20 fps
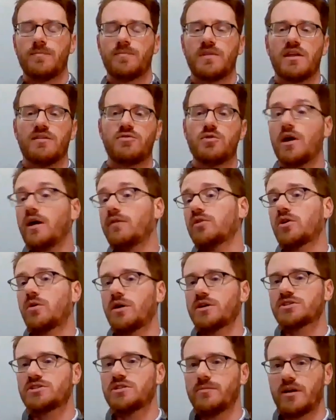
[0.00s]
If you have a
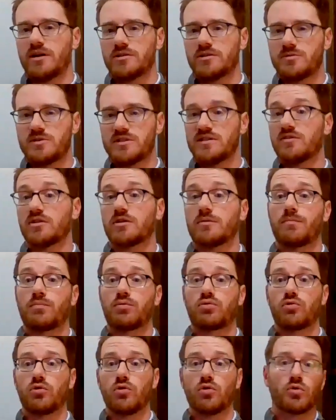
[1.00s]
question about a specific
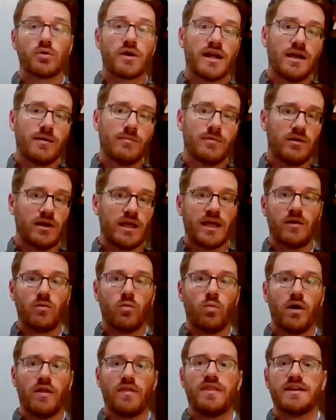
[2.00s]
program and
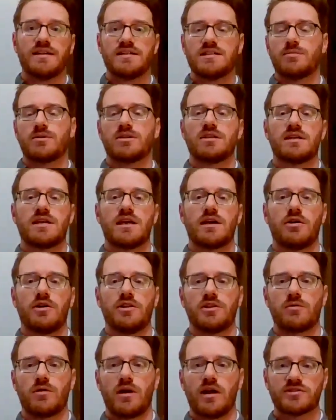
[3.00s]
what they typically carry on
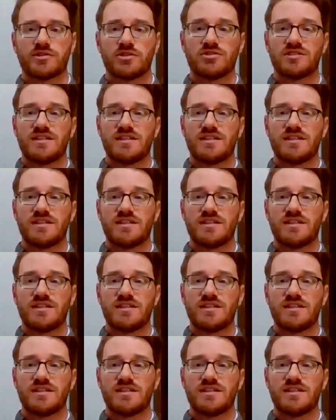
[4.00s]
their roster,